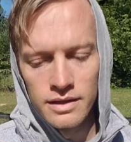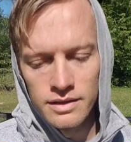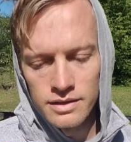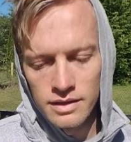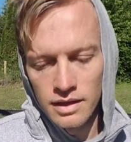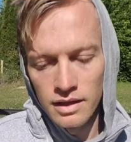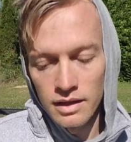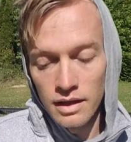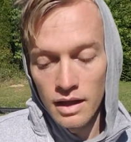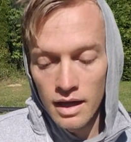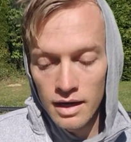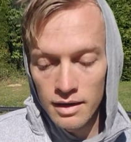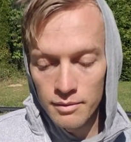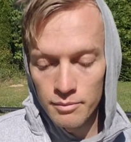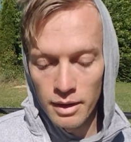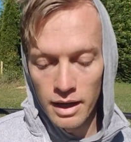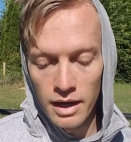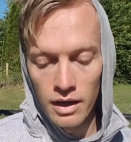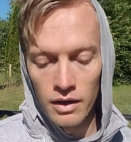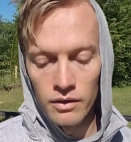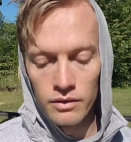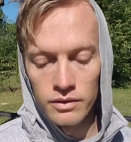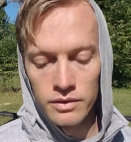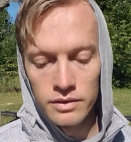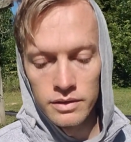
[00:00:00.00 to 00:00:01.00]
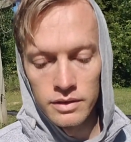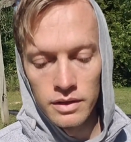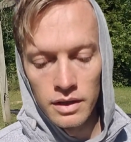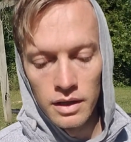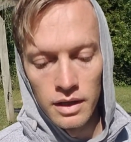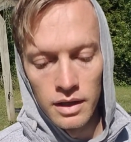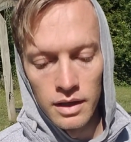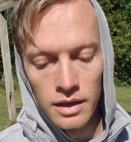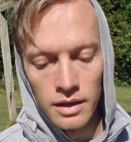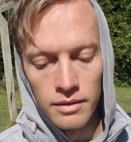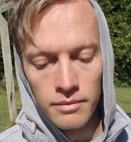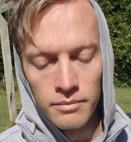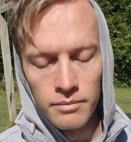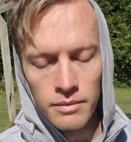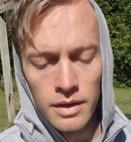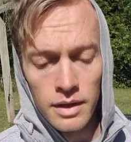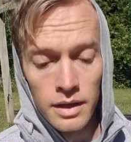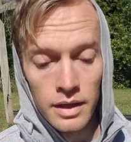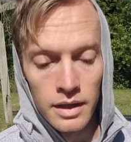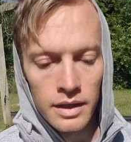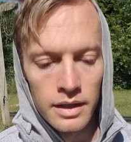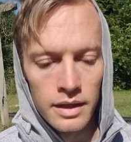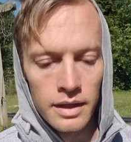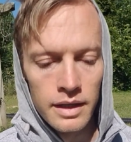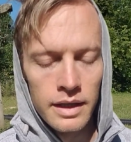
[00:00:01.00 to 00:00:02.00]
lot about
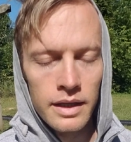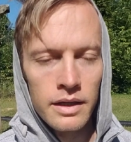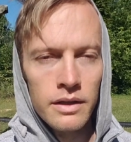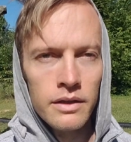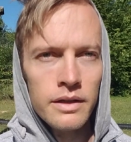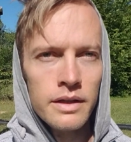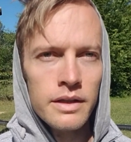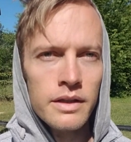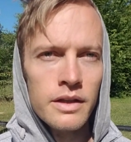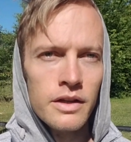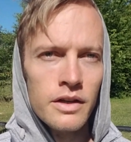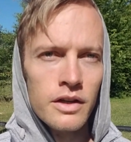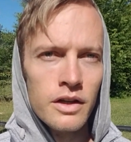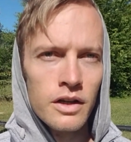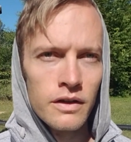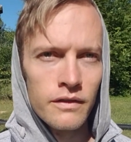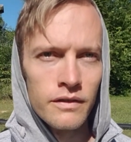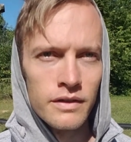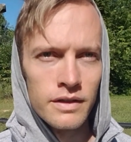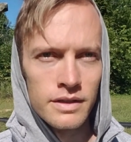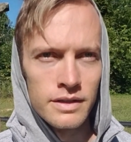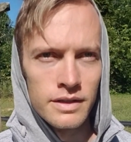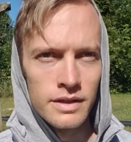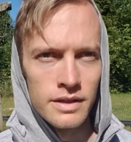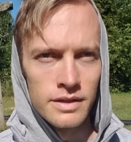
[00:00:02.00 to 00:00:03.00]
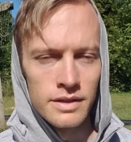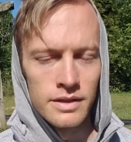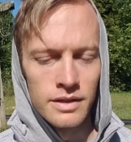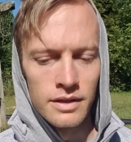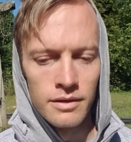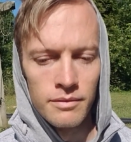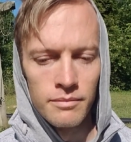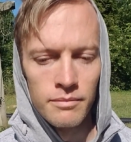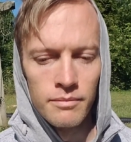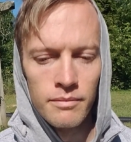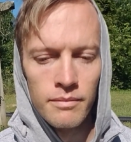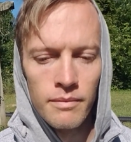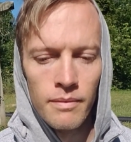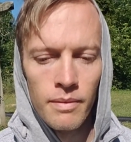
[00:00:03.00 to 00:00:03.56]
healing the nervous system.